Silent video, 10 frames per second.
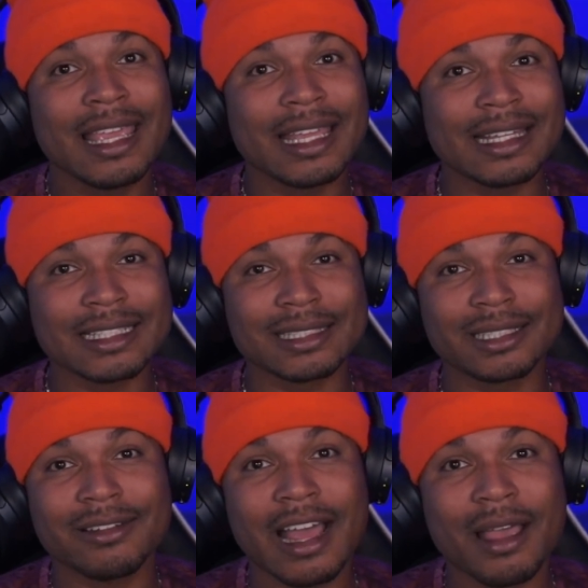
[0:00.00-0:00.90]
Hit that
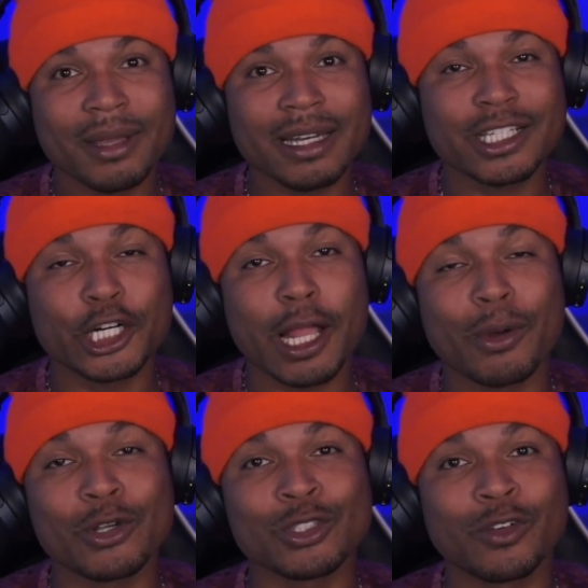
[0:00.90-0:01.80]
subscribe button. Turn that
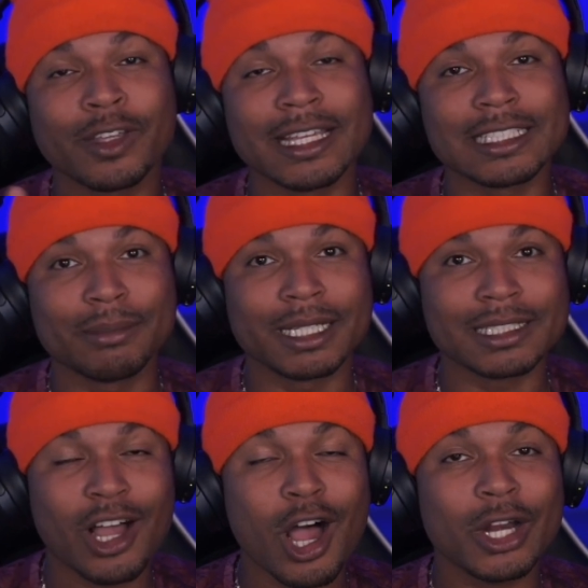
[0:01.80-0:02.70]
post notification
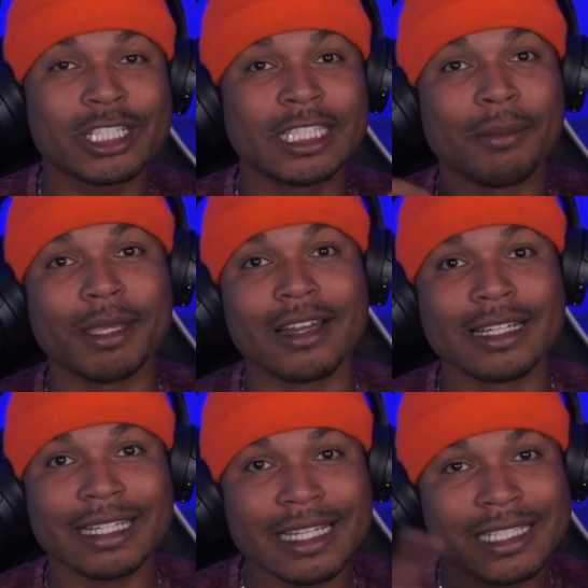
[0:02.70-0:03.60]
bells on. Check me out
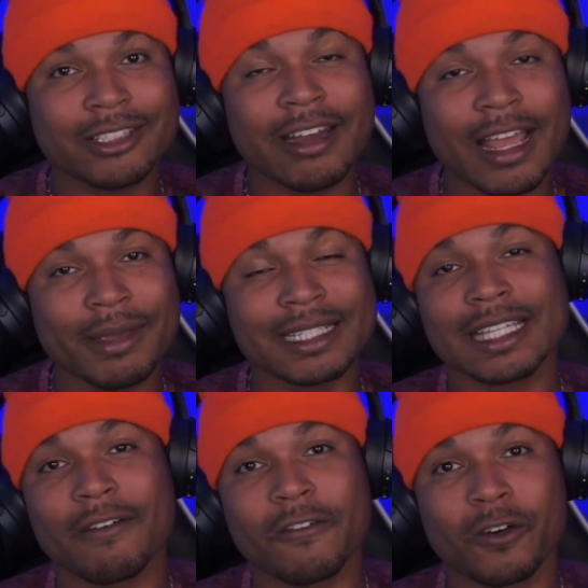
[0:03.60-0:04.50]
on Instagram. It's
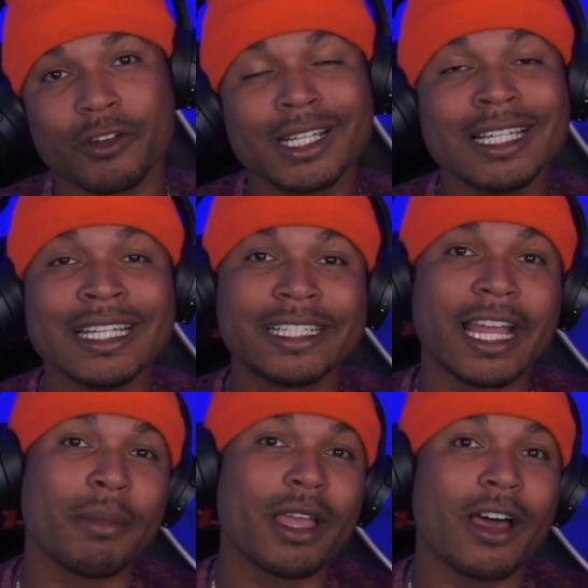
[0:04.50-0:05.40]
Kevin for Real.
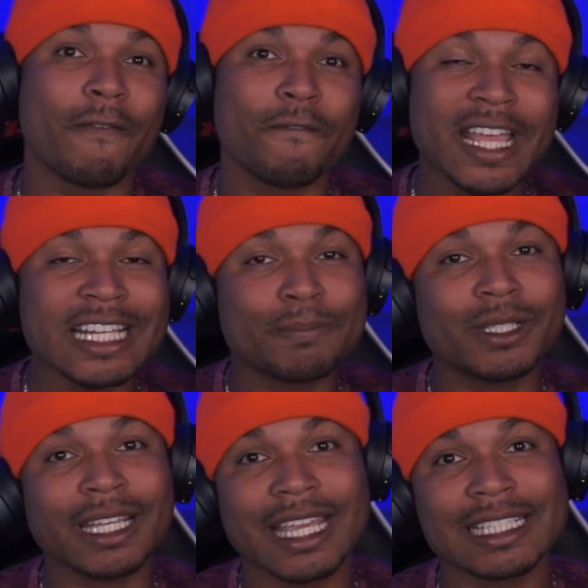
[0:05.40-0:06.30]
Check me out on
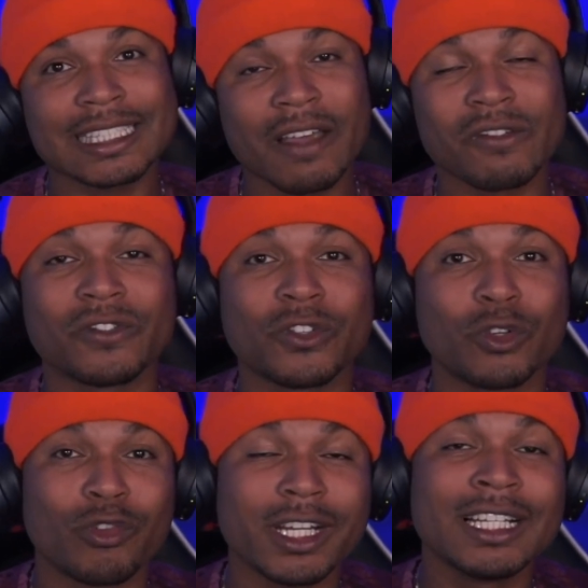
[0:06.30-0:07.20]
Facebook. It's Kevin for
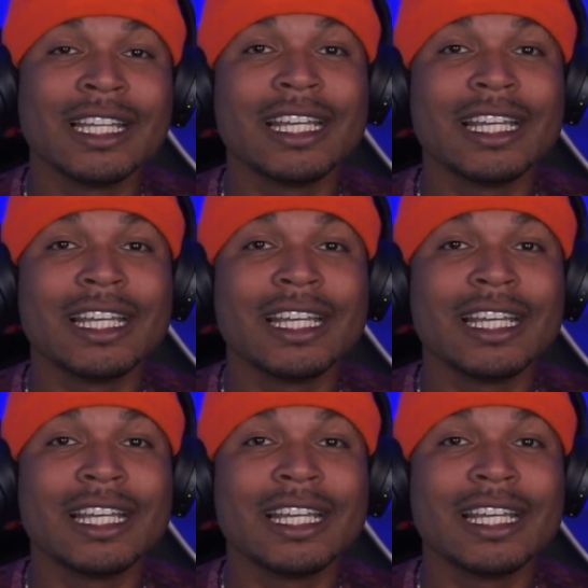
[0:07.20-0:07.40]
Real.